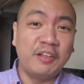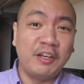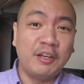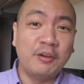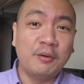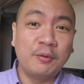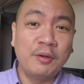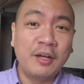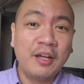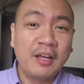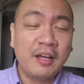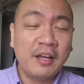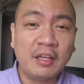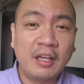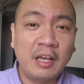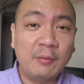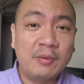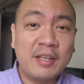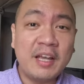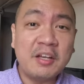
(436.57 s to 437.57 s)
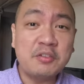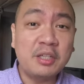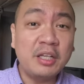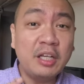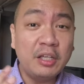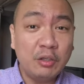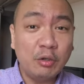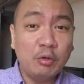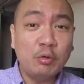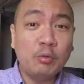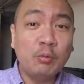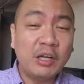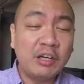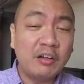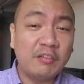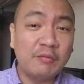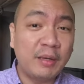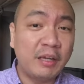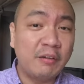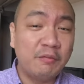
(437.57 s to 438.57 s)
video. It was actually you,
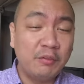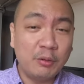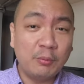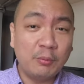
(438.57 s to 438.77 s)
one of my